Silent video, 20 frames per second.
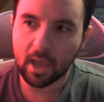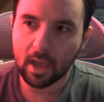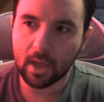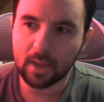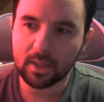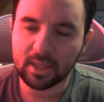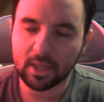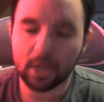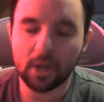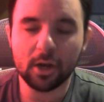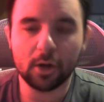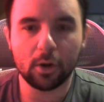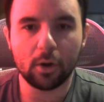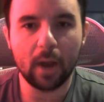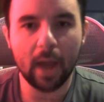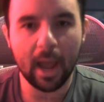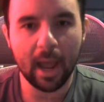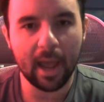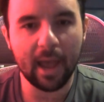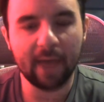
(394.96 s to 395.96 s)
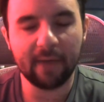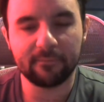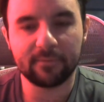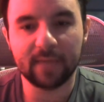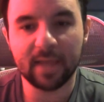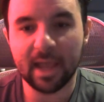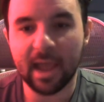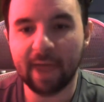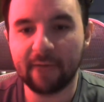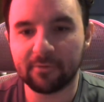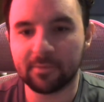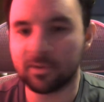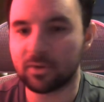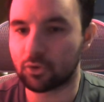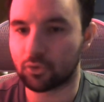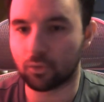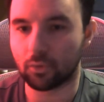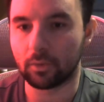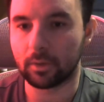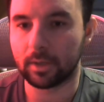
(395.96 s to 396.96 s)
They have to be
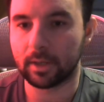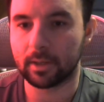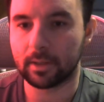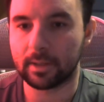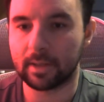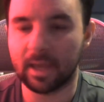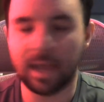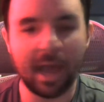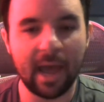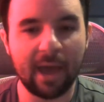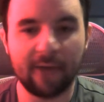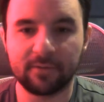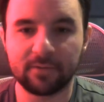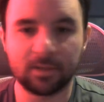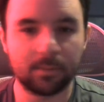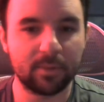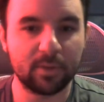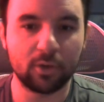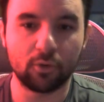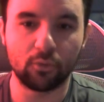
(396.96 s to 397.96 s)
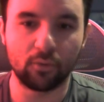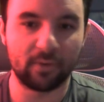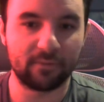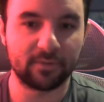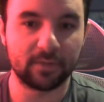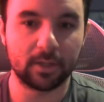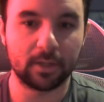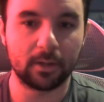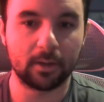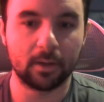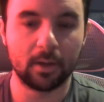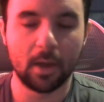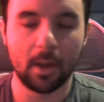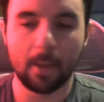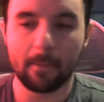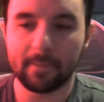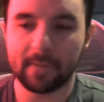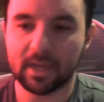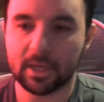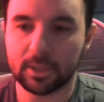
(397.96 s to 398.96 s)
trolling. They have to be grifting
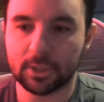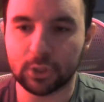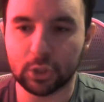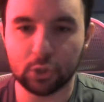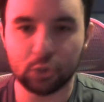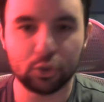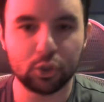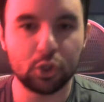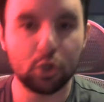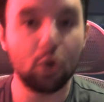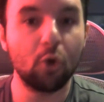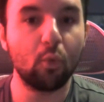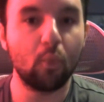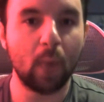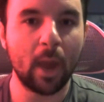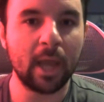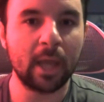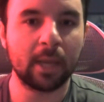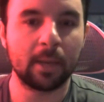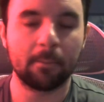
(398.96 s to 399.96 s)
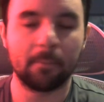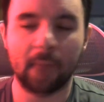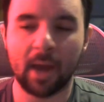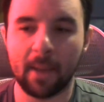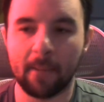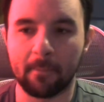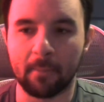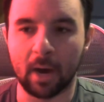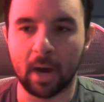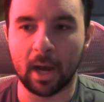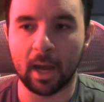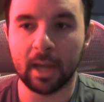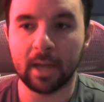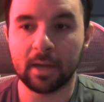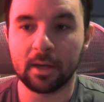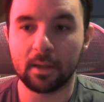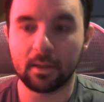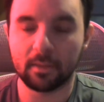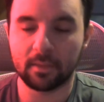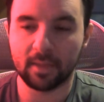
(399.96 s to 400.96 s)
because there's no way in my
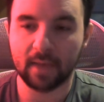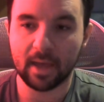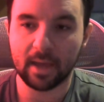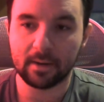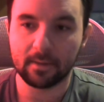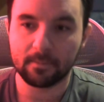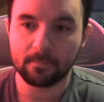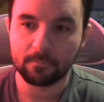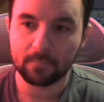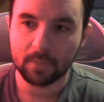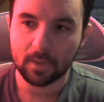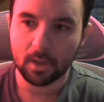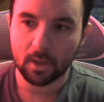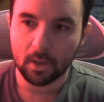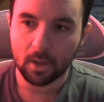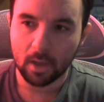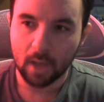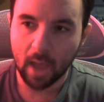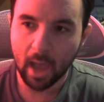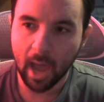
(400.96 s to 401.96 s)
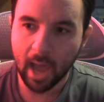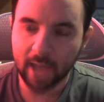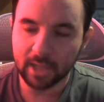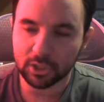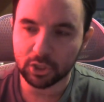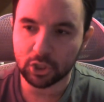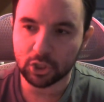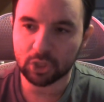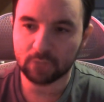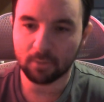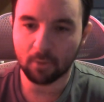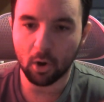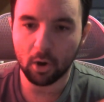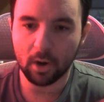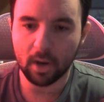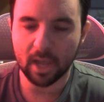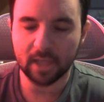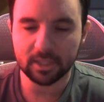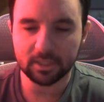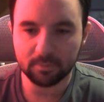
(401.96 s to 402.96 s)
mind that as
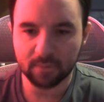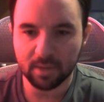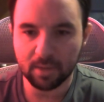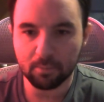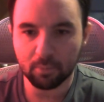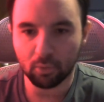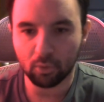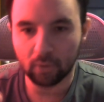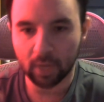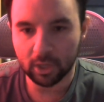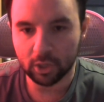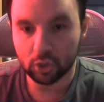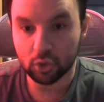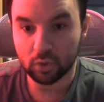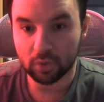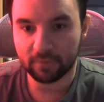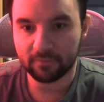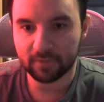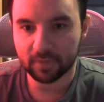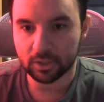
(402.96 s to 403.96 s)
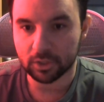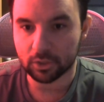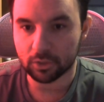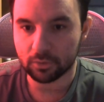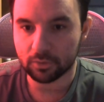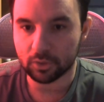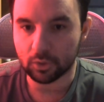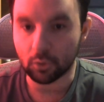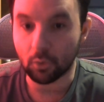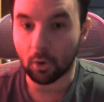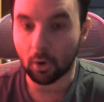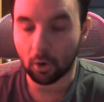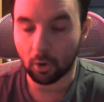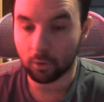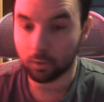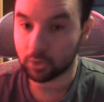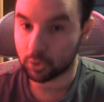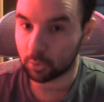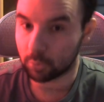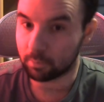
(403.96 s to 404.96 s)
smart as people like Triff and Zuzu
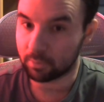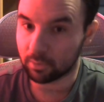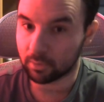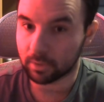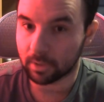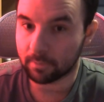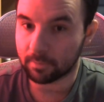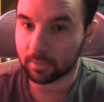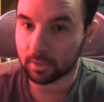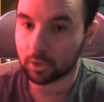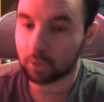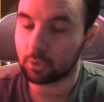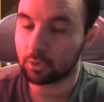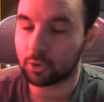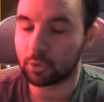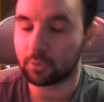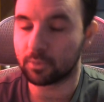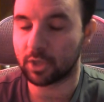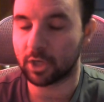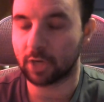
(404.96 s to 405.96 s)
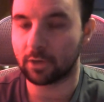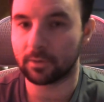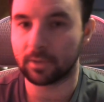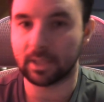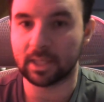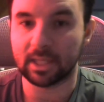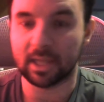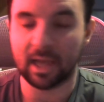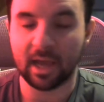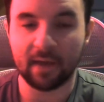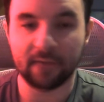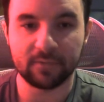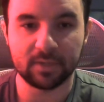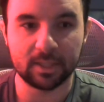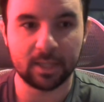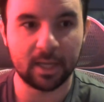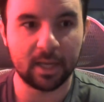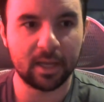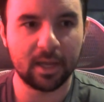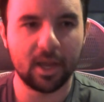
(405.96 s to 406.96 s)
are to build up the YouTube channel that they have
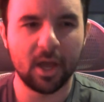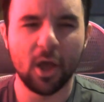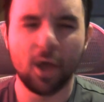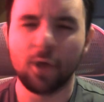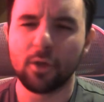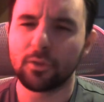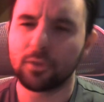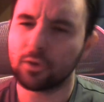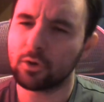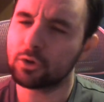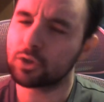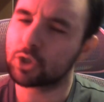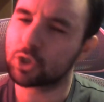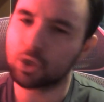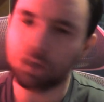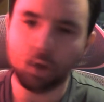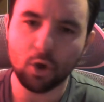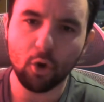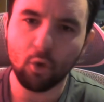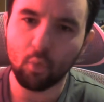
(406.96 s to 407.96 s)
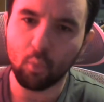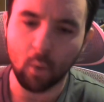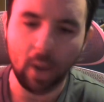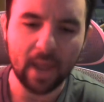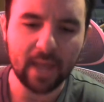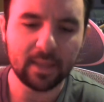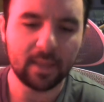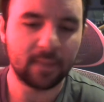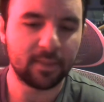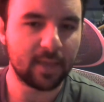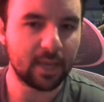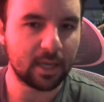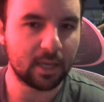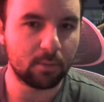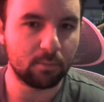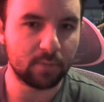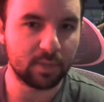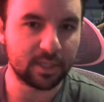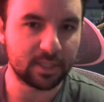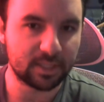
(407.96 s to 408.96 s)
today, there's no way that they
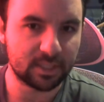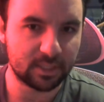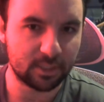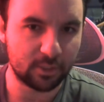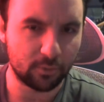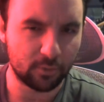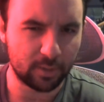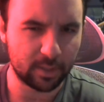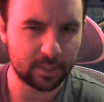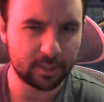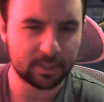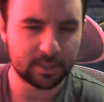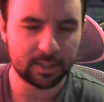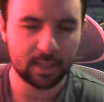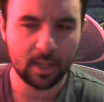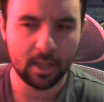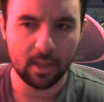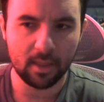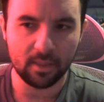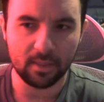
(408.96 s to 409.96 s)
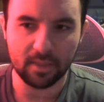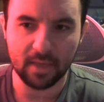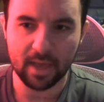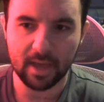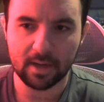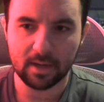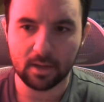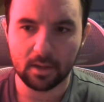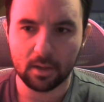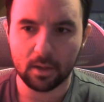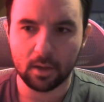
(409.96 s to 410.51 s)
can be serious that